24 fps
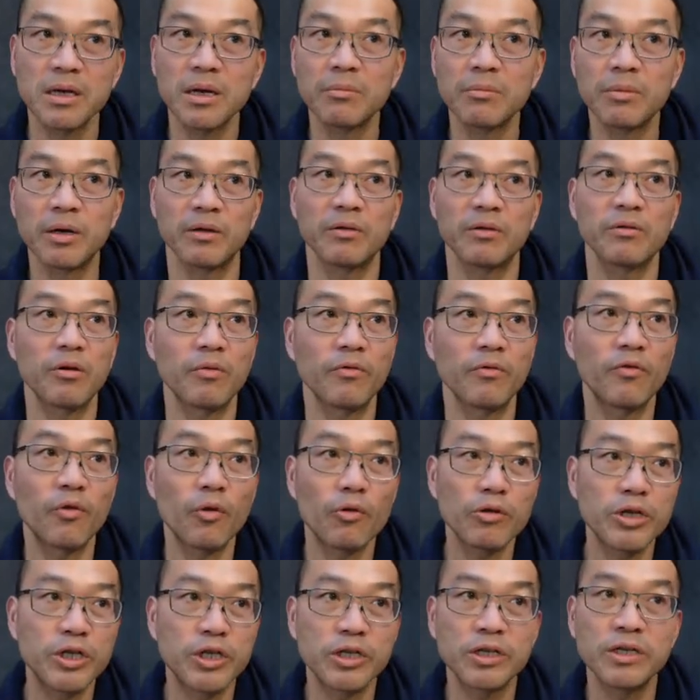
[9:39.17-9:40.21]
but
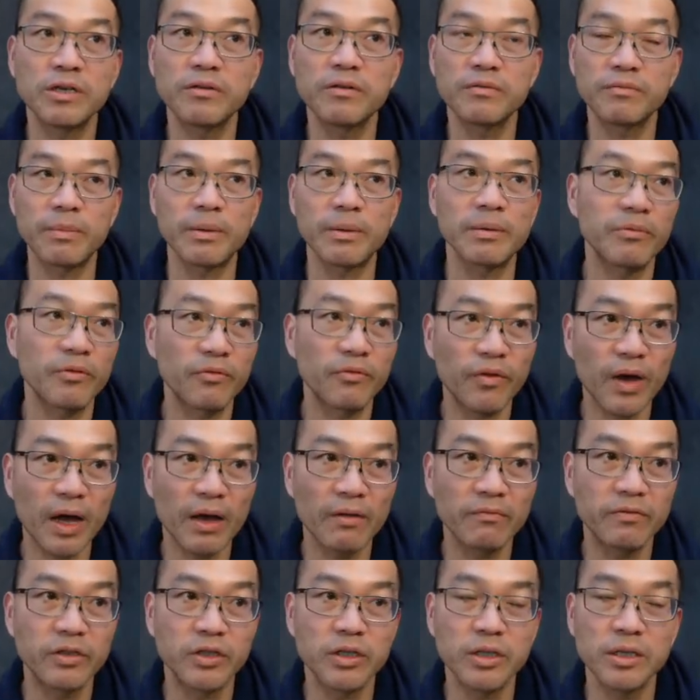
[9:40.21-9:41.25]
4G, maybe
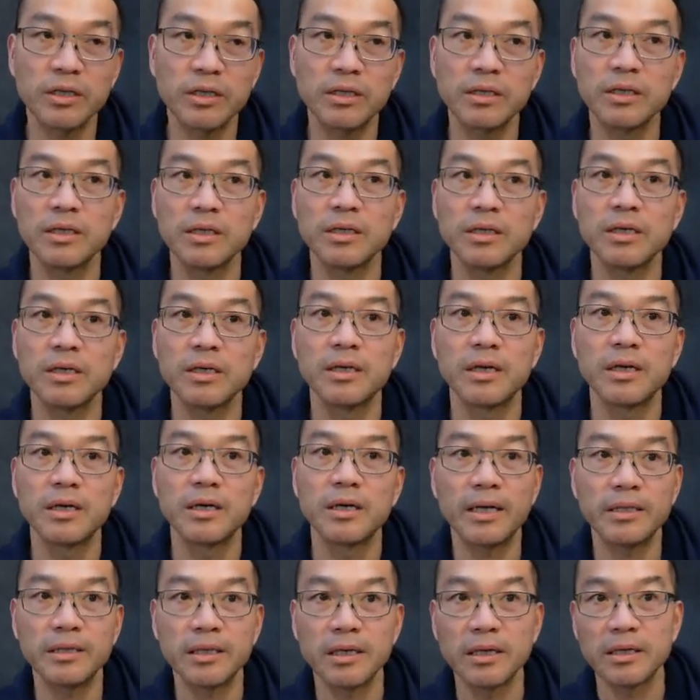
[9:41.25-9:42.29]
5G.
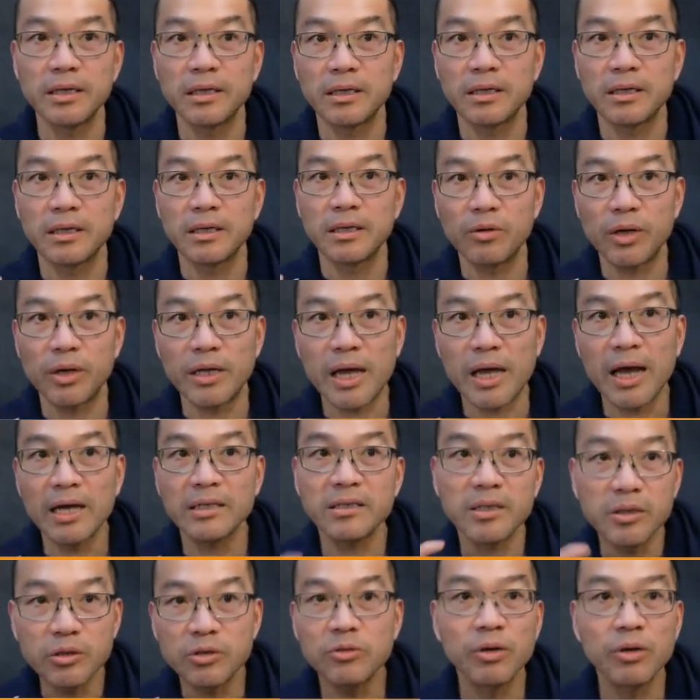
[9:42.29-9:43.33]
And so it has
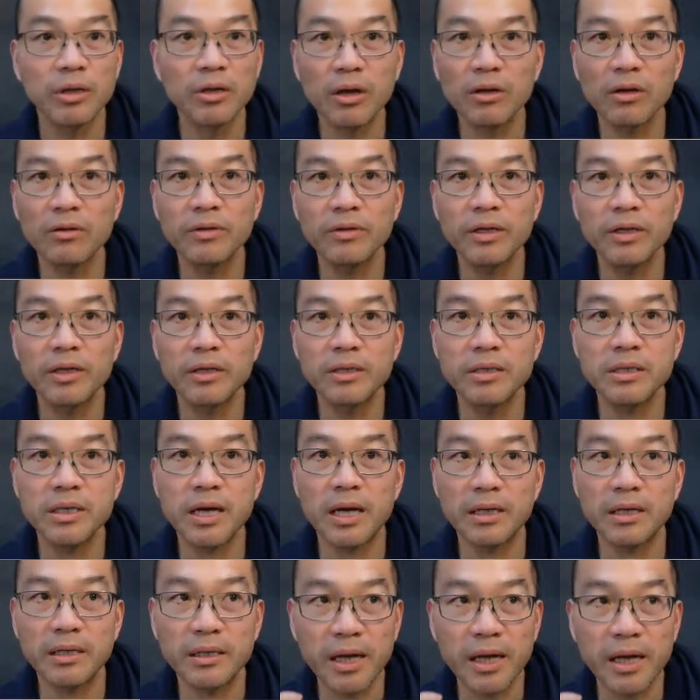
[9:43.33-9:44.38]
to do a lot of things, and
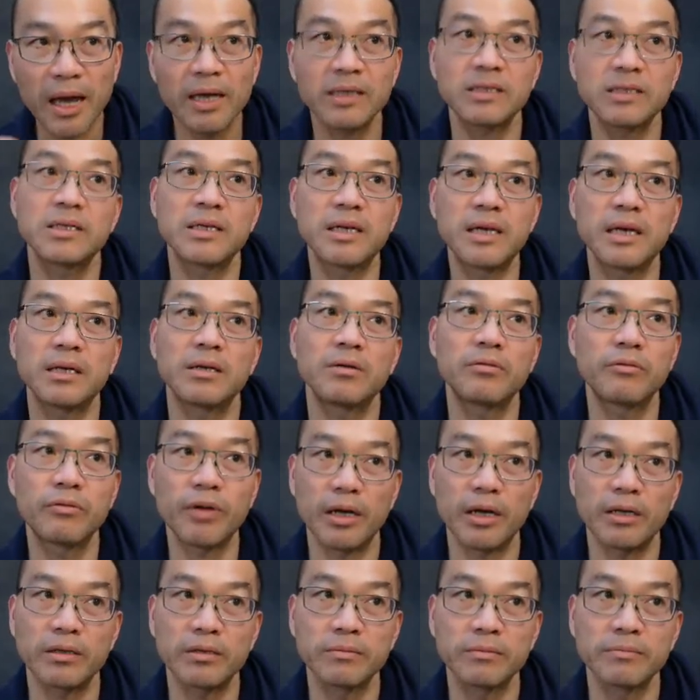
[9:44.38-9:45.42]
it has to get it right.